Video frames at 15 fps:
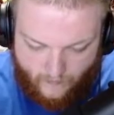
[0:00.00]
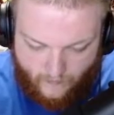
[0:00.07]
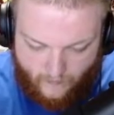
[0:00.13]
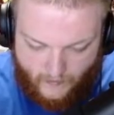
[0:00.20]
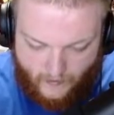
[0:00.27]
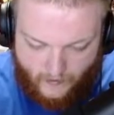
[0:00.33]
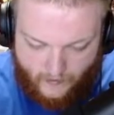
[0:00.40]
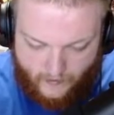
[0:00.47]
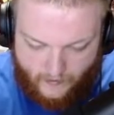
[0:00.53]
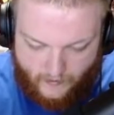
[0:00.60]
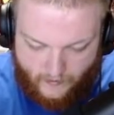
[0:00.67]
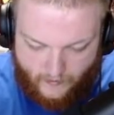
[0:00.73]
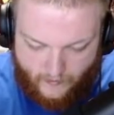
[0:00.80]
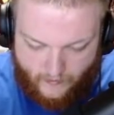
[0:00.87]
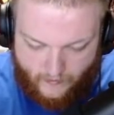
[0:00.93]
Yeah, I think
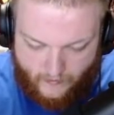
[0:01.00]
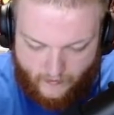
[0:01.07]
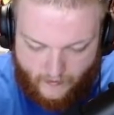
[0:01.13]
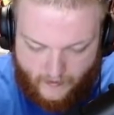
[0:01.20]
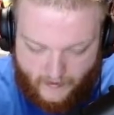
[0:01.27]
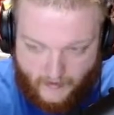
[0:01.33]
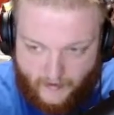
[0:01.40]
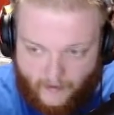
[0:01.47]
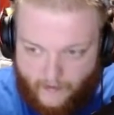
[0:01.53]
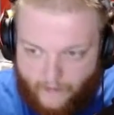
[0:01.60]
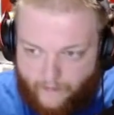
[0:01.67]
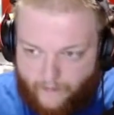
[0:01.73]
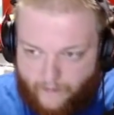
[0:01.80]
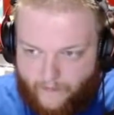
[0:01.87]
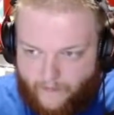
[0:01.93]
all in all I
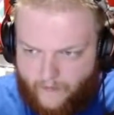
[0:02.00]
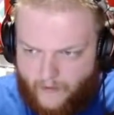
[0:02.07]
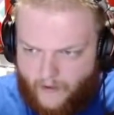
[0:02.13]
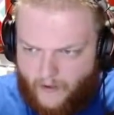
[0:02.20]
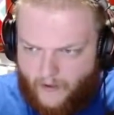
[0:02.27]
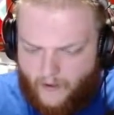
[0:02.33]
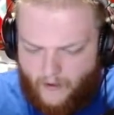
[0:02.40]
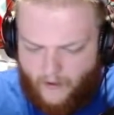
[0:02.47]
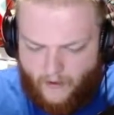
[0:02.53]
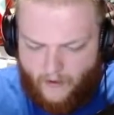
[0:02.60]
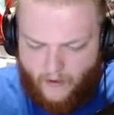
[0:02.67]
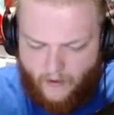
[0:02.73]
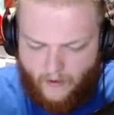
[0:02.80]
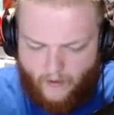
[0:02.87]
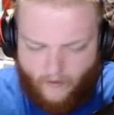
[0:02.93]
have,
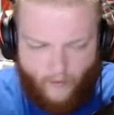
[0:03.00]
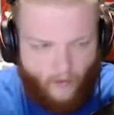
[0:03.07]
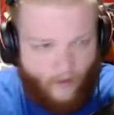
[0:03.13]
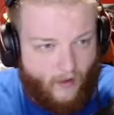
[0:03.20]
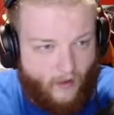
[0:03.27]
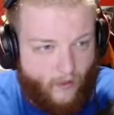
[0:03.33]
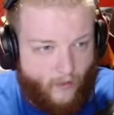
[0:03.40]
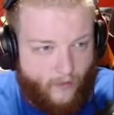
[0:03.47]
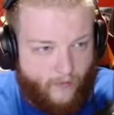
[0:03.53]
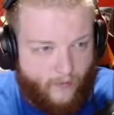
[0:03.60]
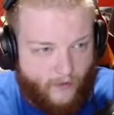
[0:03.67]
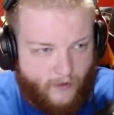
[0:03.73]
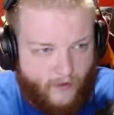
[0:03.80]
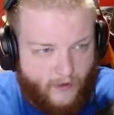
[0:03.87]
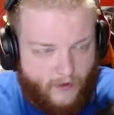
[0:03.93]
what, over
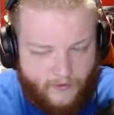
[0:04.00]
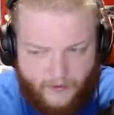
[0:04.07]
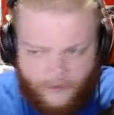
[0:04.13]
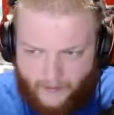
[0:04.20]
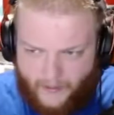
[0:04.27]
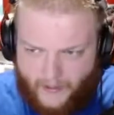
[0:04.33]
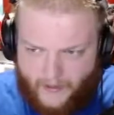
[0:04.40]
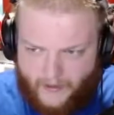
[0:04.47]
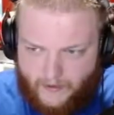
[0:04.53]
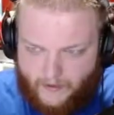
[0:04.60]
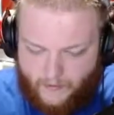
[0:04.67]
100 packs of